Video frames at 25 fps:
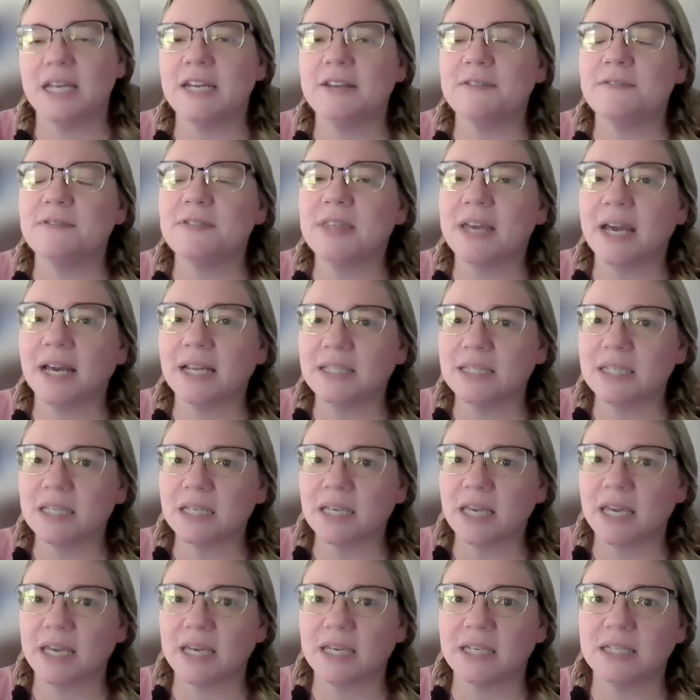And if that's
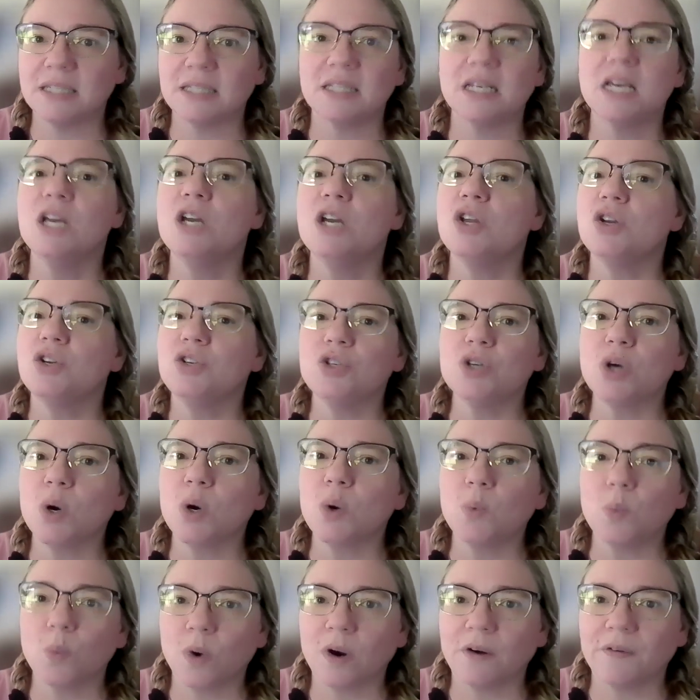the case,
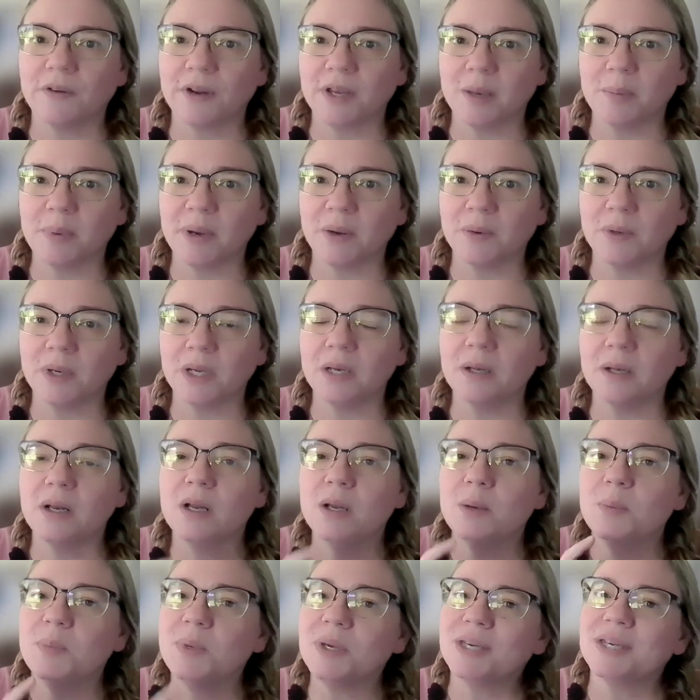don't worry about it
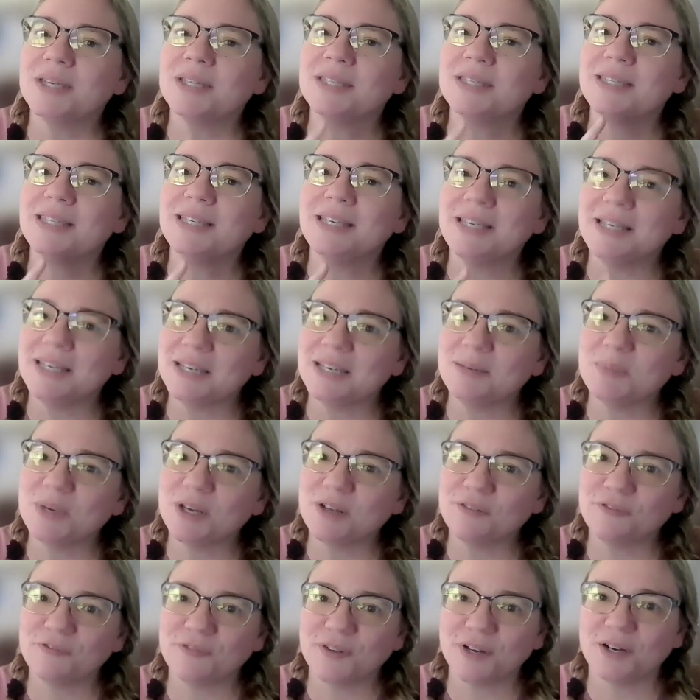because the
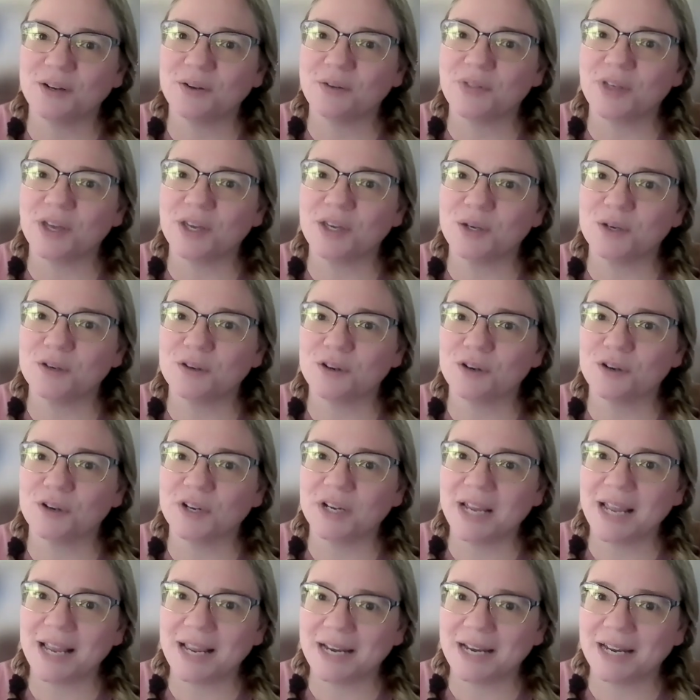email funnel that you're
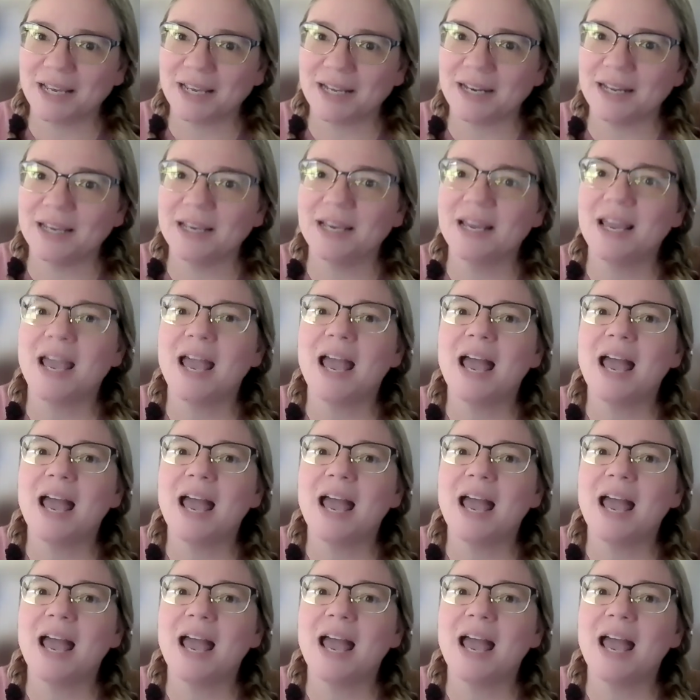created